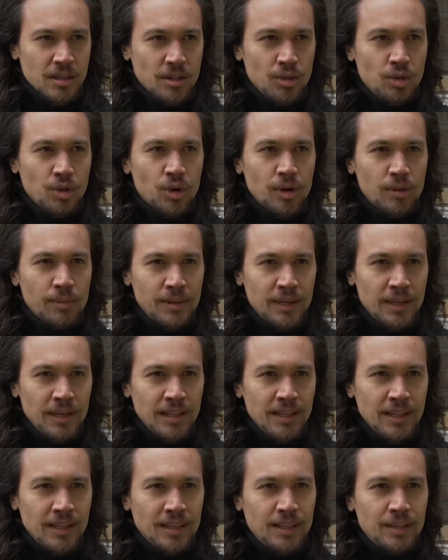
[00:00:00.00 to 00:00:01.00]

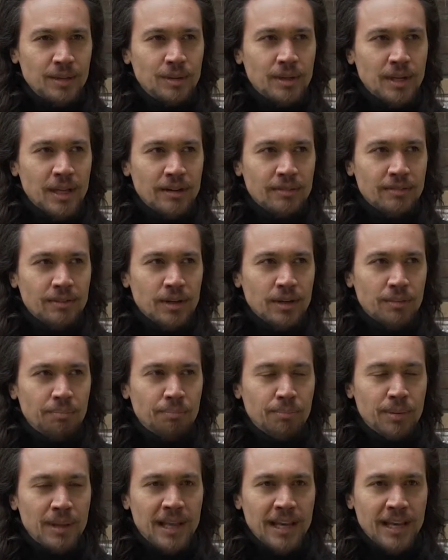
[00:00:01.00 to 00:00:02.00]
Normally, you would have a
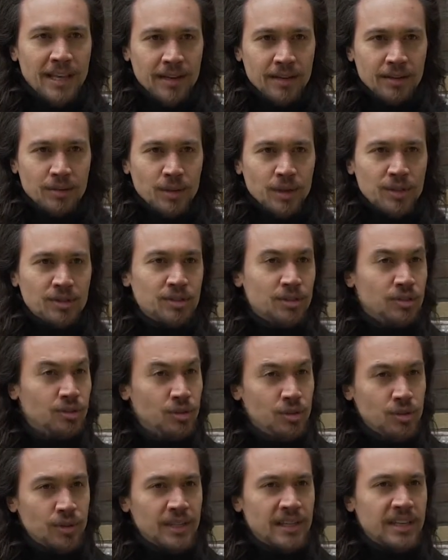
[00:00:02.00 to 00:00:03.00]
plan what to
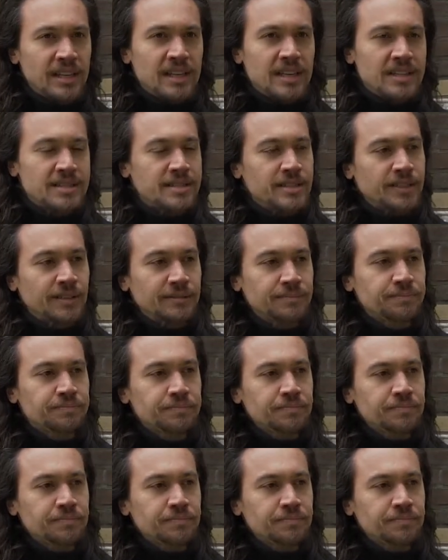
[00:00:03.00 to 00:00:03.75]
do in a lesson.